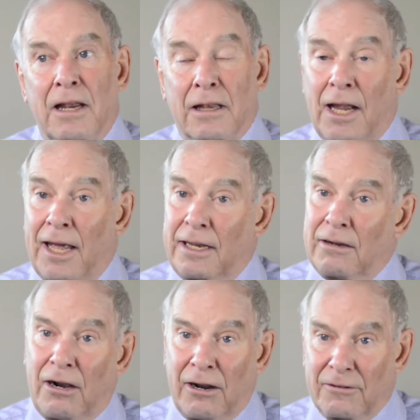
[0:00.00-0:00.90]
Like
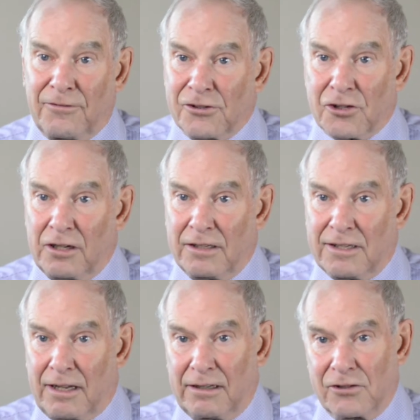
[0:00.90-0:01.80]
artificial
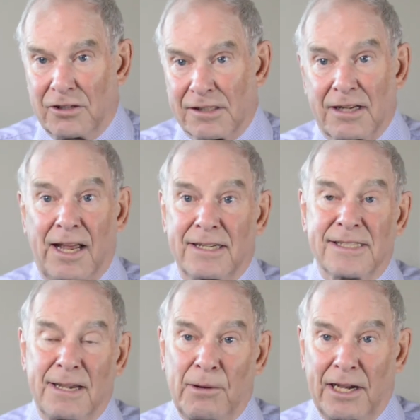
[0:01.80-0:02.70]
intelligence, like
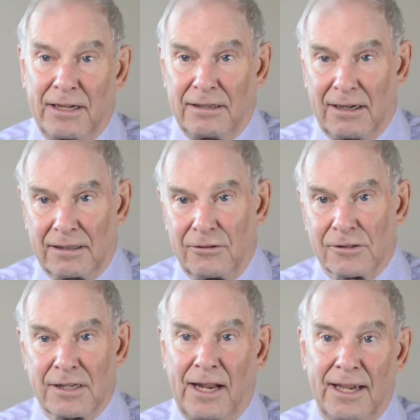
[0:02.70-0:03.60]

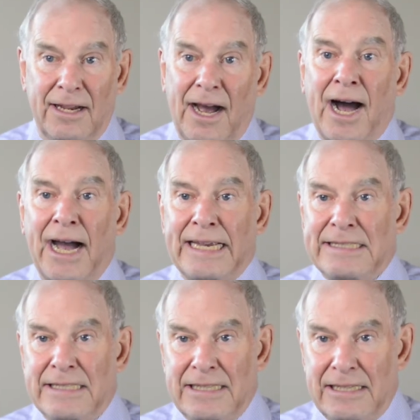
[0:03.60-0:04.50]
semiconductors, like
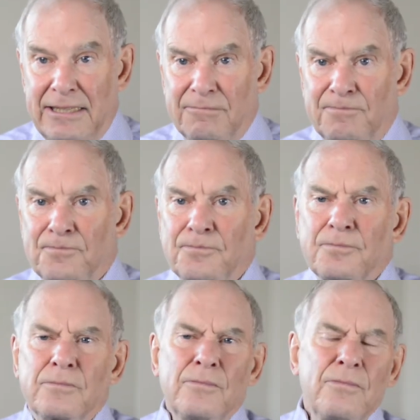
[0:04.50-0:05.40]
IT.
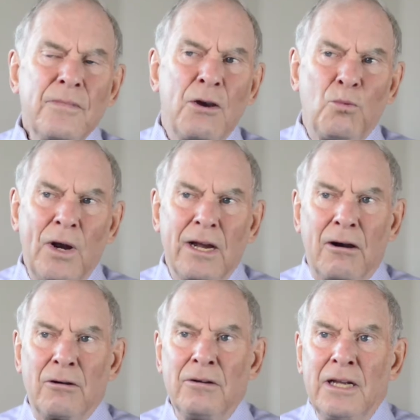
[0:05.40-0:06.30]

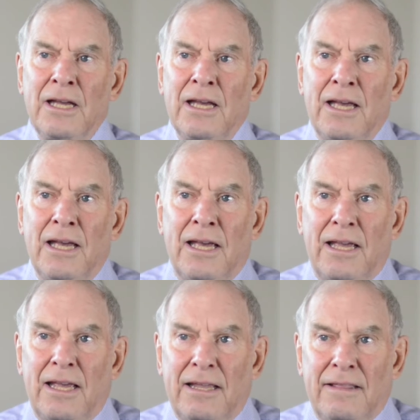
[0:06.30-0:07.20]
Well,
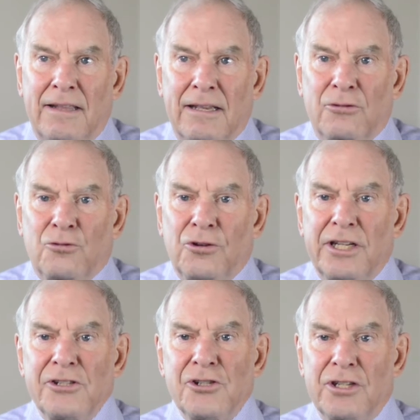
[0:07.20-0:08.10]
the
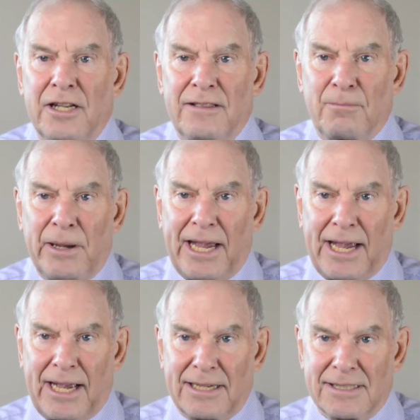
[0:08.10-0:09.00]
tradition in the
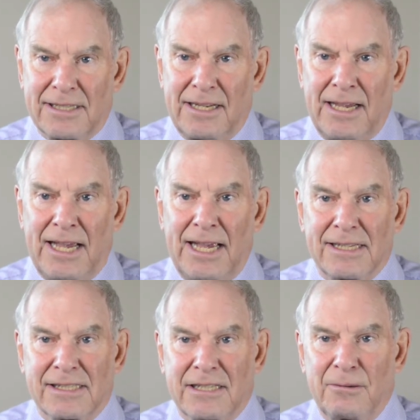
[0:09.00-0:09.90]
past
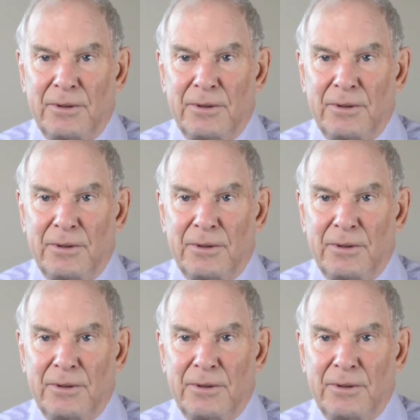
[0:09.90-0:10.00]
has